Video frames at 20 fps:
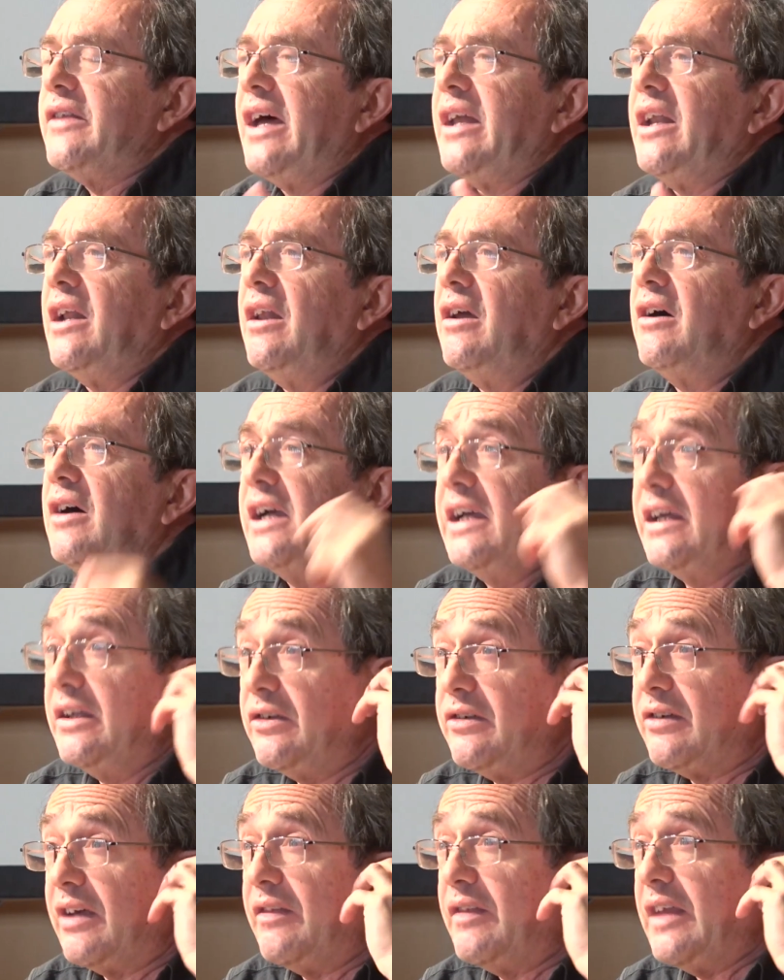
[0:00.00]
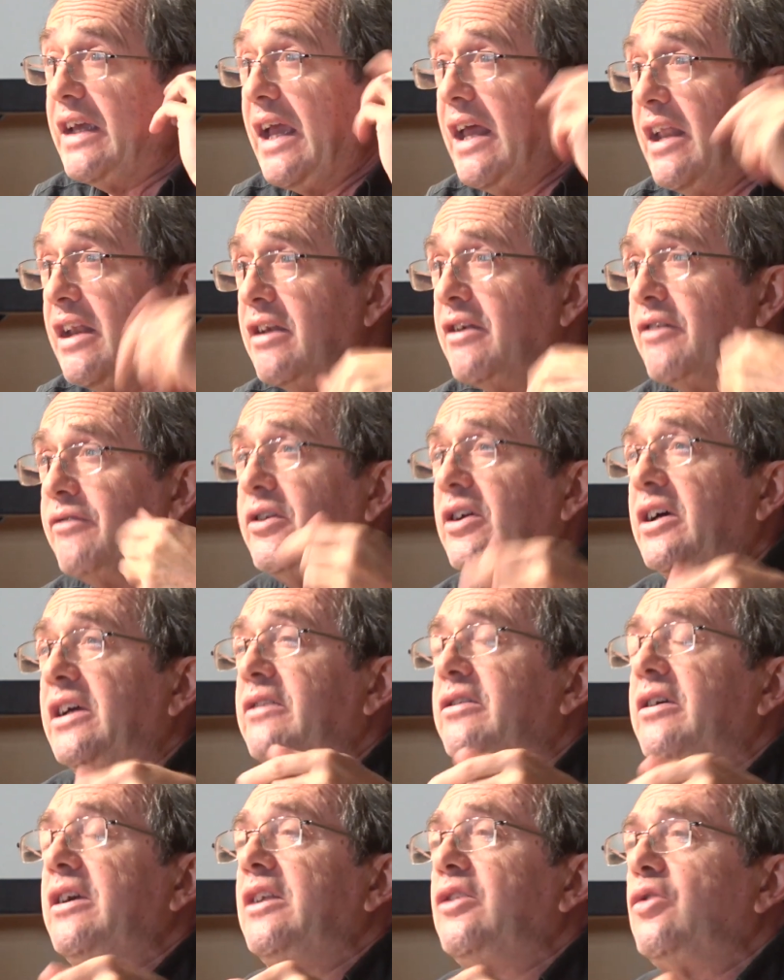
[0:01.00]
That alliance at the end of
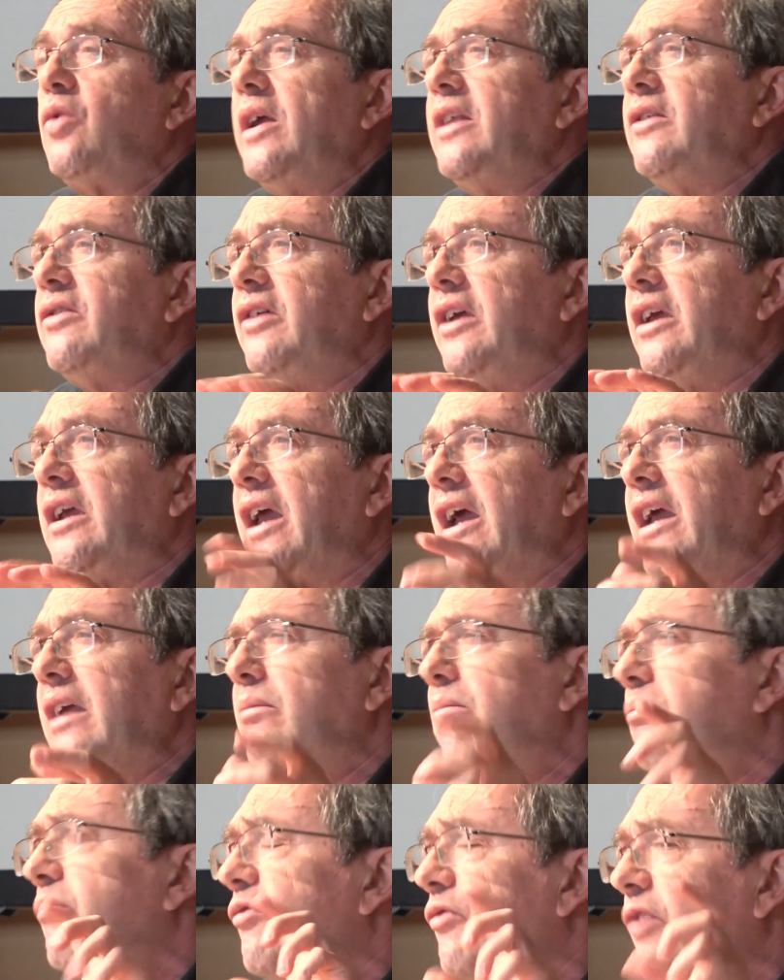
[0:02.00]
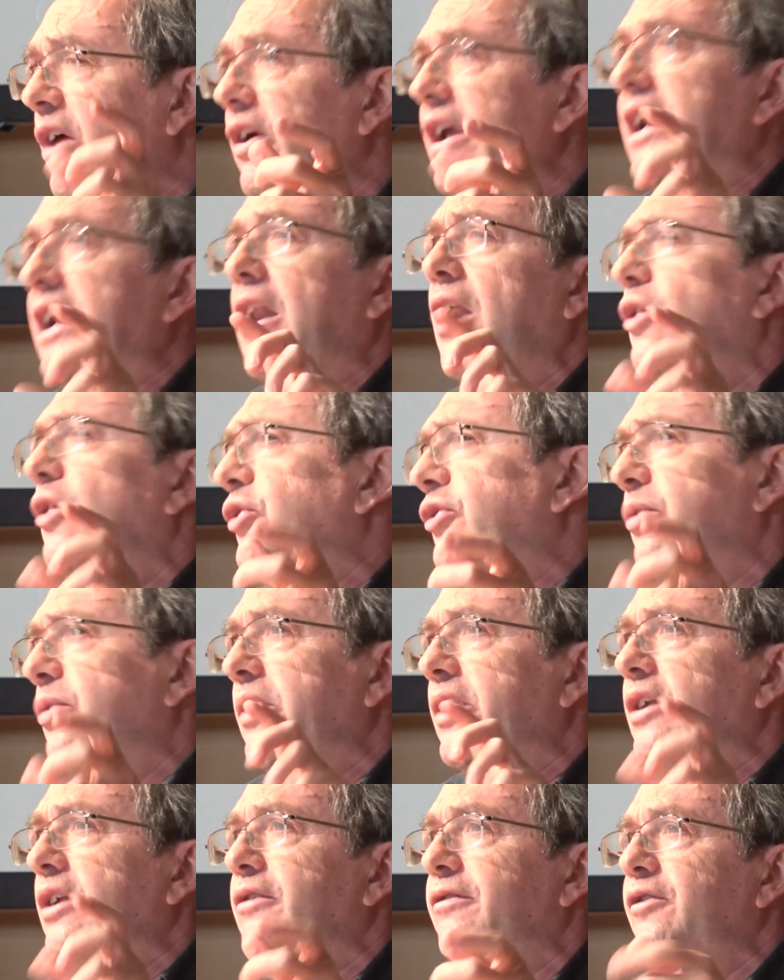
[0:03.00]
1920 came very close,
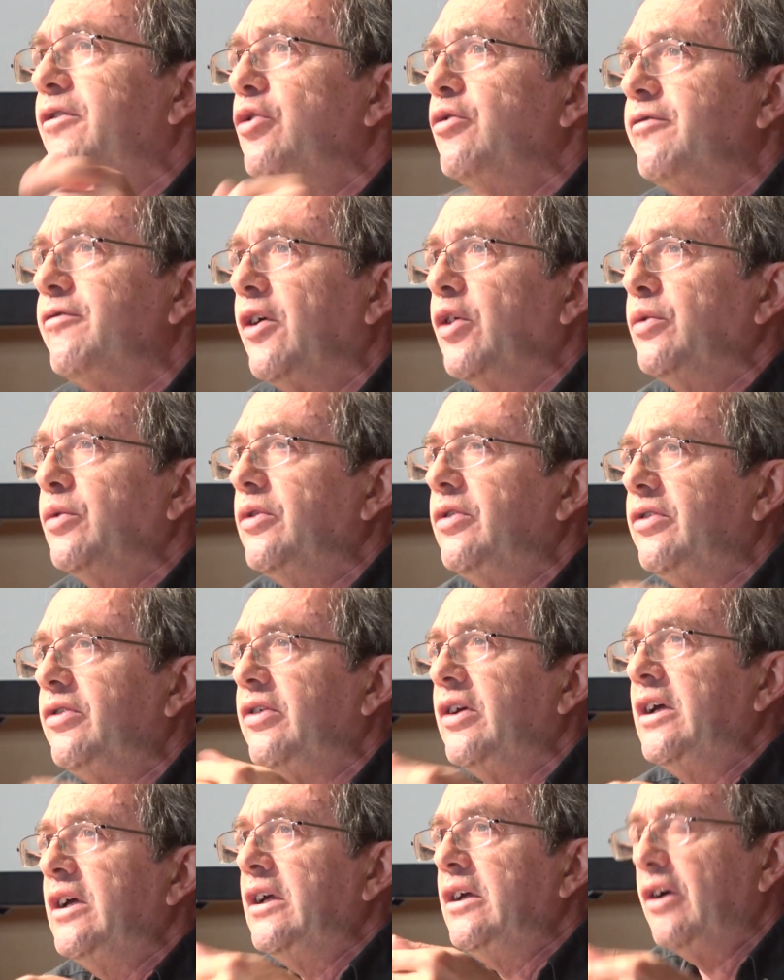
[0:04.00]
within a few votes,